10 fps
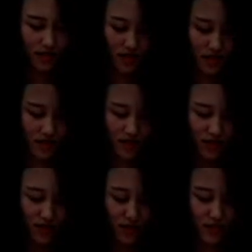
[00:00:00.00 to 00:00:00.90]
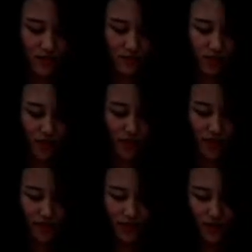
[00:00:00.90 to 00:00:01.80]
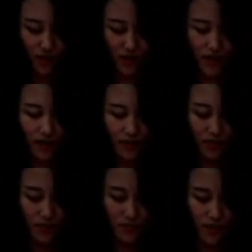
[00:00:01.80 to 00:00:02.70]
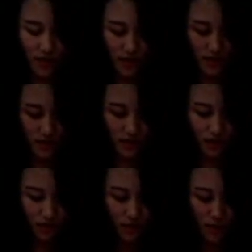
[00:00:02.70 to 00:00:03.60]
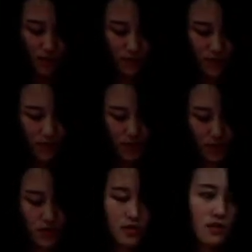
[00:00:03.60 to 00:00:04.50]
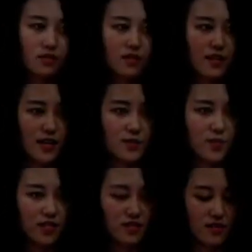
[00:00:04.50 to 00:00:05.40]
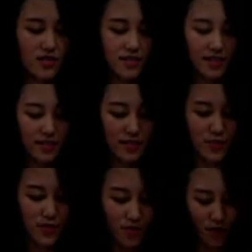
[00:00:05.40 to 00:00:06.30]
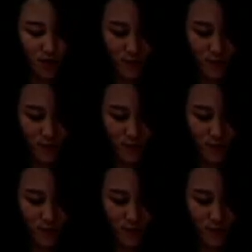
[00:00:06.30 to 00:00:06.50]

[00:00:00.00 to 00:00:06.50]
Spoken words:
stations usually provide or have a trains for women use only, especially in Tokyo.